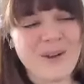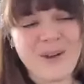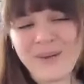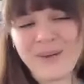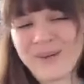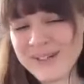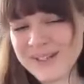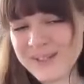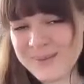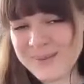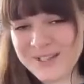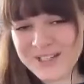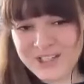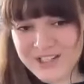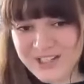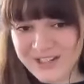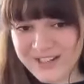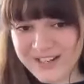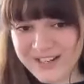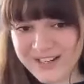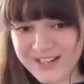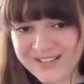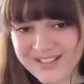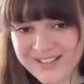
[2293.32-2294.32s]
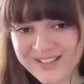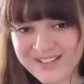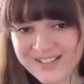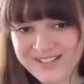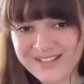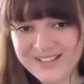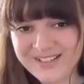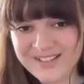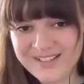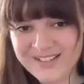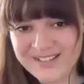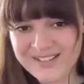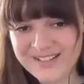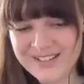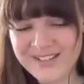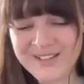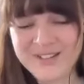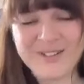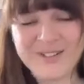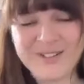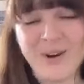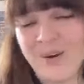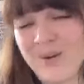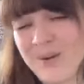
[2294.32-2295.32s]
don't need to be a genius.
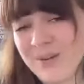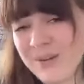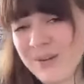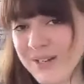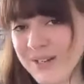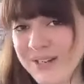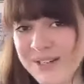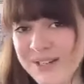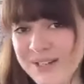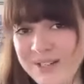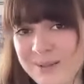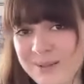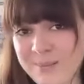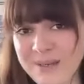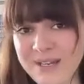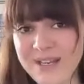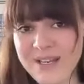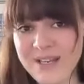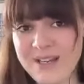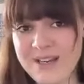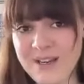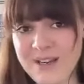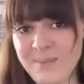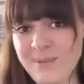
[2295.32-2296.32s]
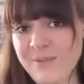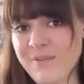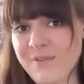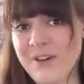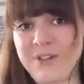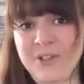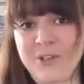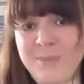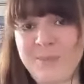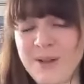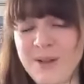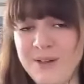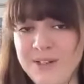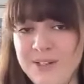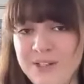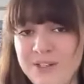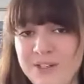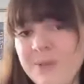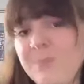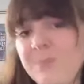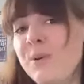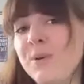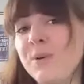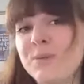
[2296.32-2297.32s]
You don't need to be a professional
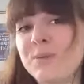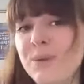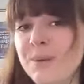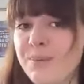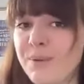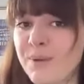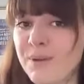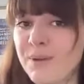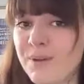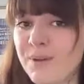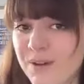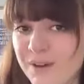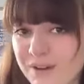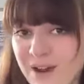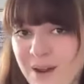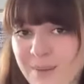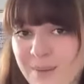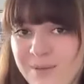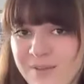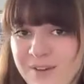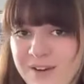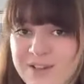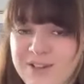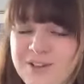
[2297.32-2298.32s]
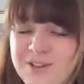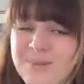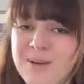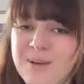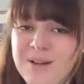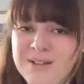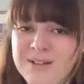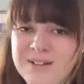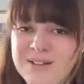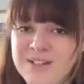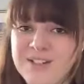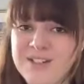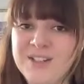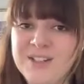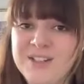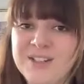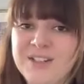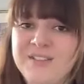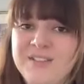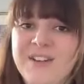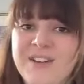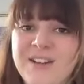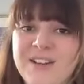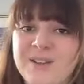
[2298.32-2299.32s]
politician. Most people are not professional politicians.
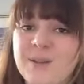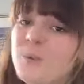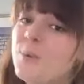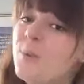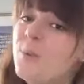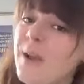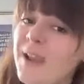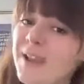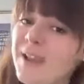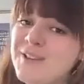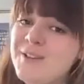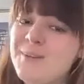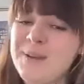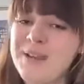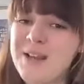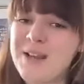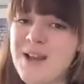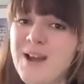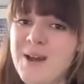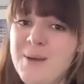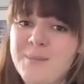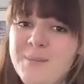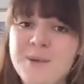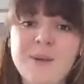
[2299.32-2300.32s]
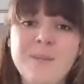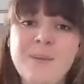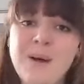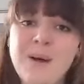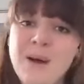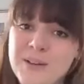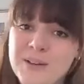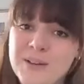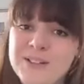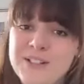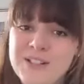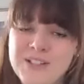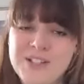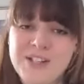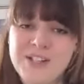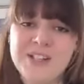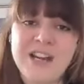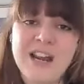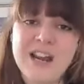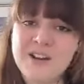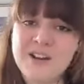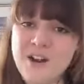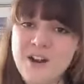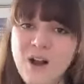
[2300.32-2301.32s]
And in fact, the way you become a politician
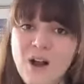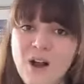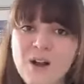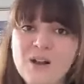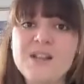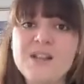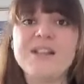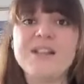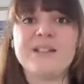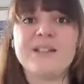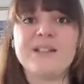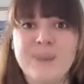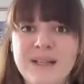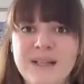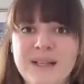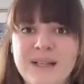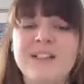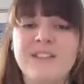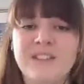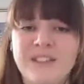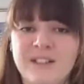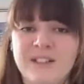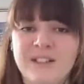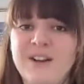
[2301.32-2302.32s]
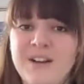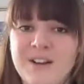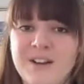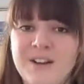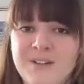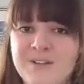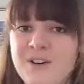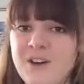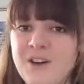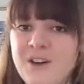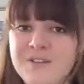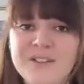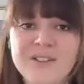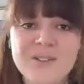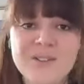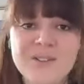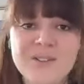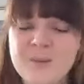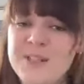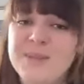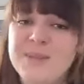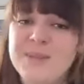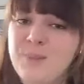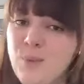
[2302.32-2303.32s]
at all is by literally running for office.
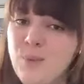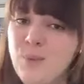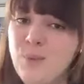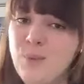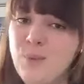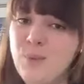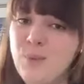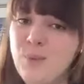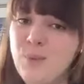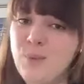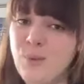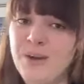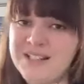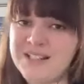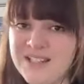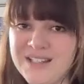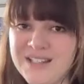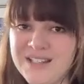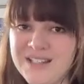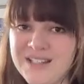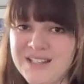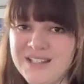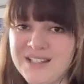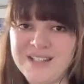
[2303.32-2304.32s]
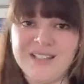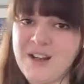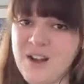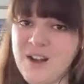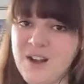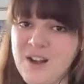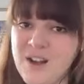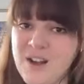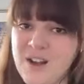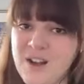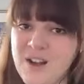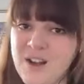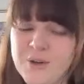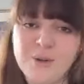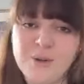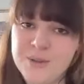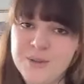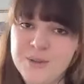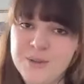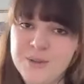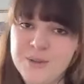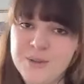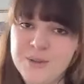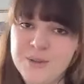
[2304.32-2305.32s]
Nobody is born into this. It's like
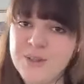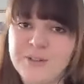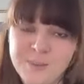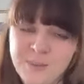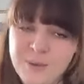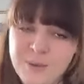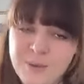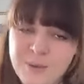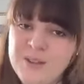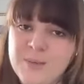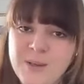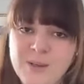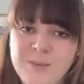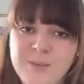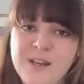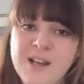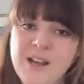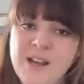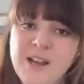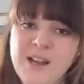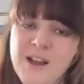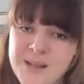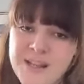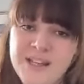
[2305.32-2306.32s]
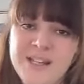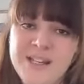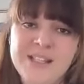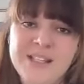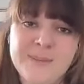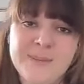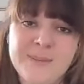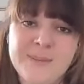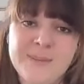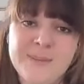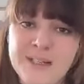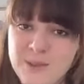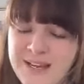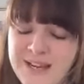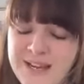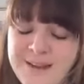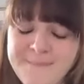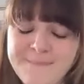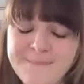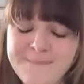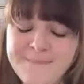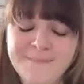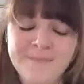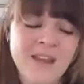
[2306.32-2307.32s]
art or music or sports. The way you become it is
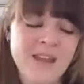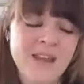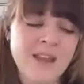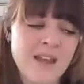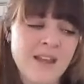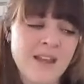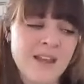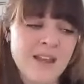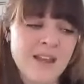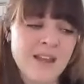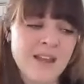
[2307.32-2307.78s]
by doing it.